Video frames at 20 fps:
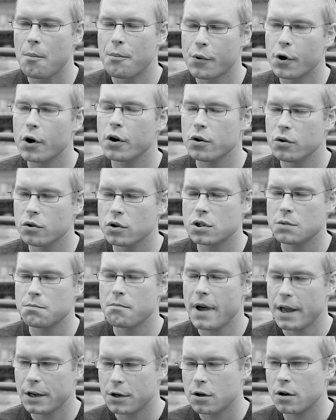produce
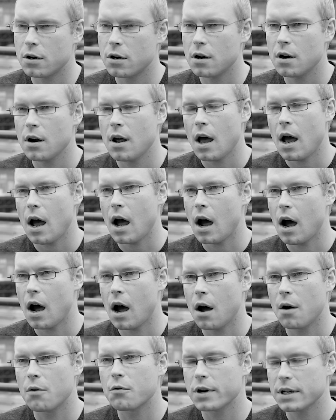better
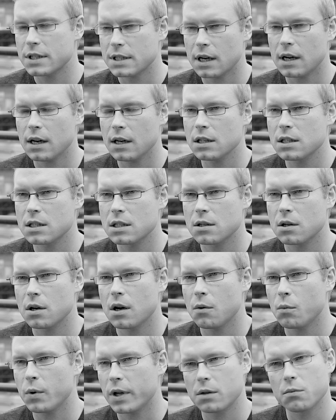results
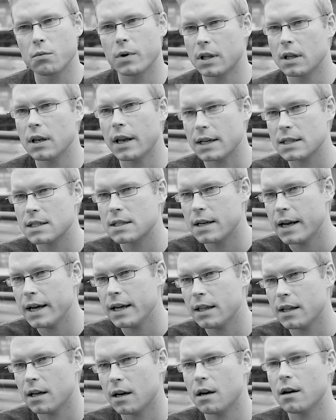with less
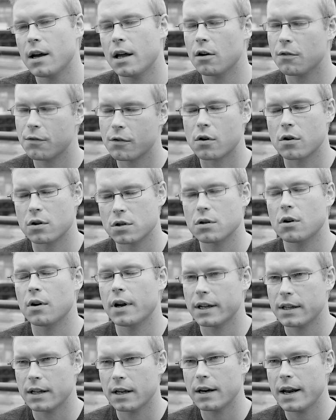data. And of course,
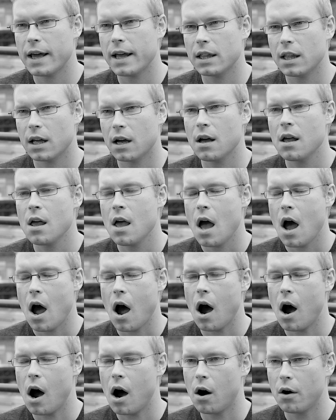collecting data
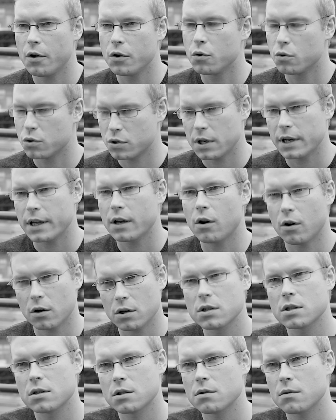usually
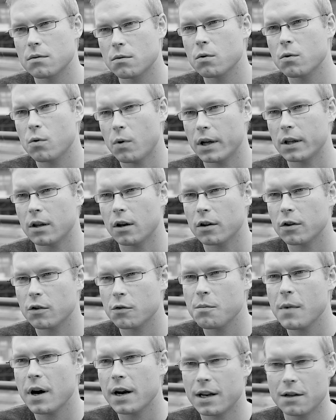costs quite a lot
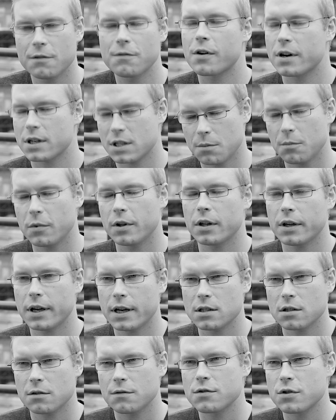of money. For example, in the
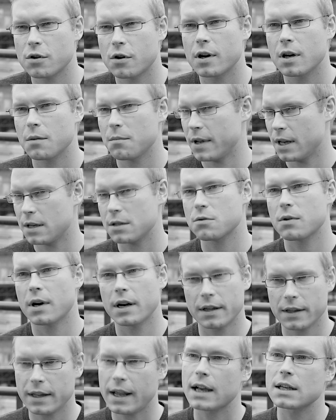case of CERN, it means
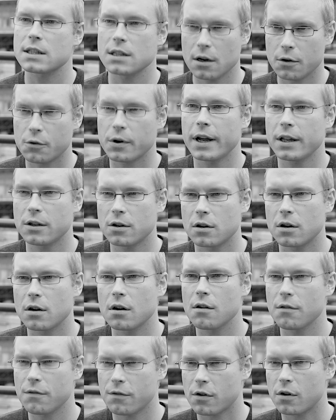running the accelerator
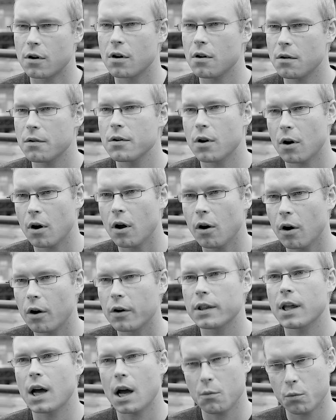for a
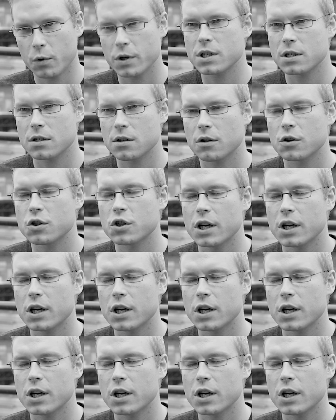long time, which is not